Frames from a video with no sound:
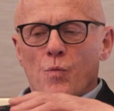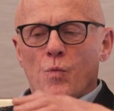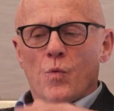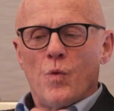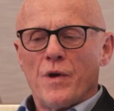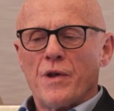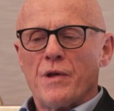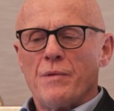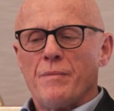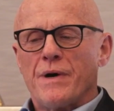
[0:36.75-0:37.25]

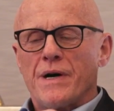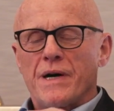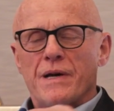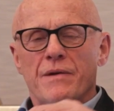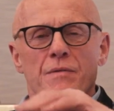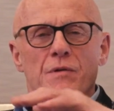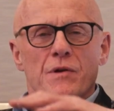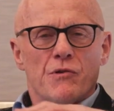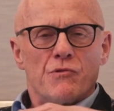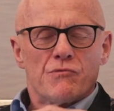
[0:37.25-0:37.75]
One of my
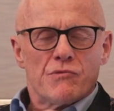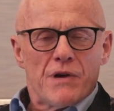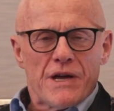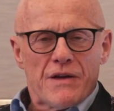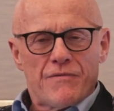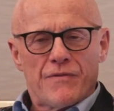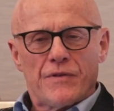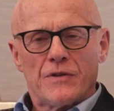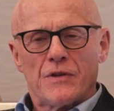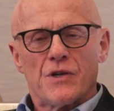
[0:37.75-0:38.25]

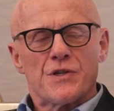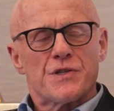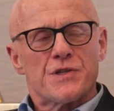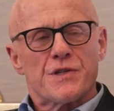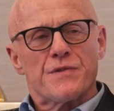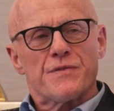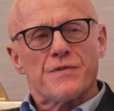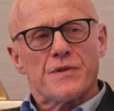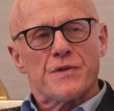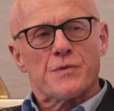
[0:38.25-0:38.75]
great
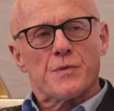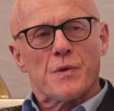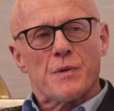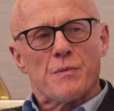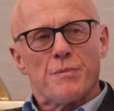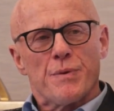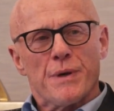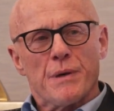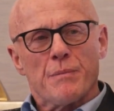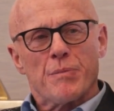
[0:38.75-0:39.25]
philosophies
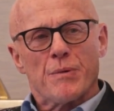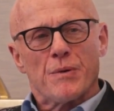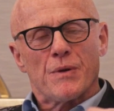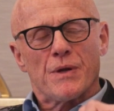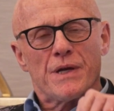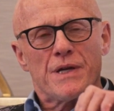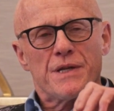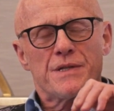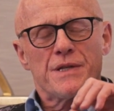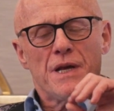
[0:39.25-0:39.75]
with people
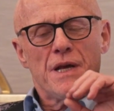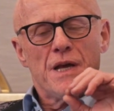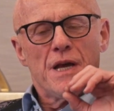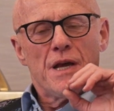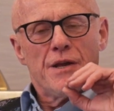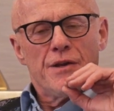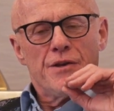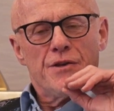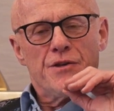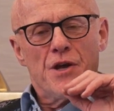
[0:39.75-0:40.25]
is
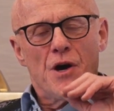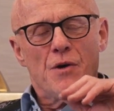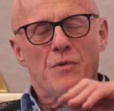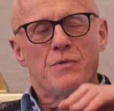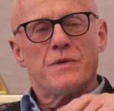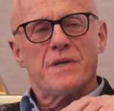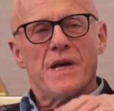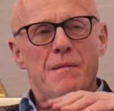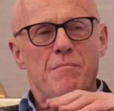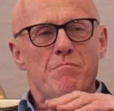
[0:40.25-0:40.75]

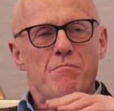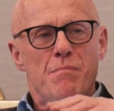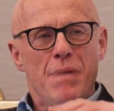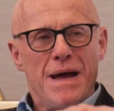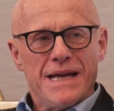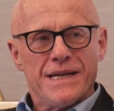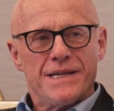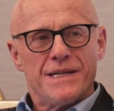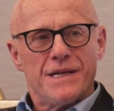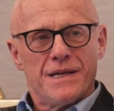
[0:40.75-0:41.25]
don't
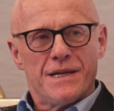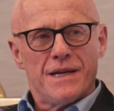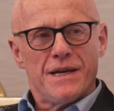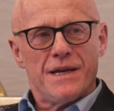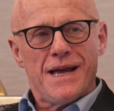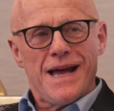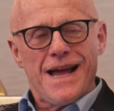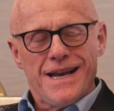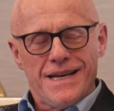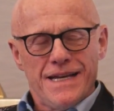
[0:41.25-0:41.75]
embed
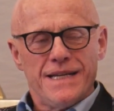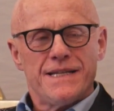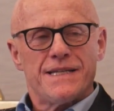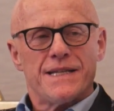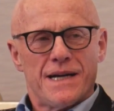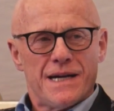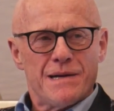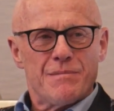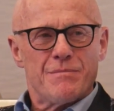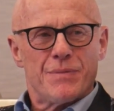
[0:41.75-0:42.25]
any
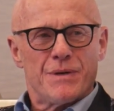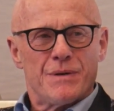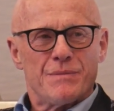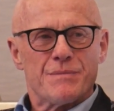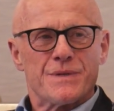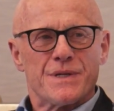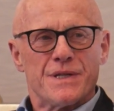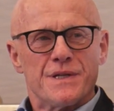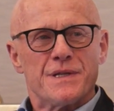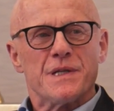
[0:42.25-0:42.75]
time
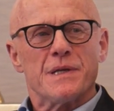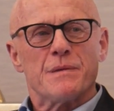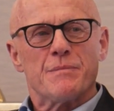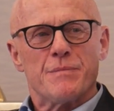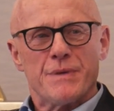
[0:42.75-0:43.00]
bombs into your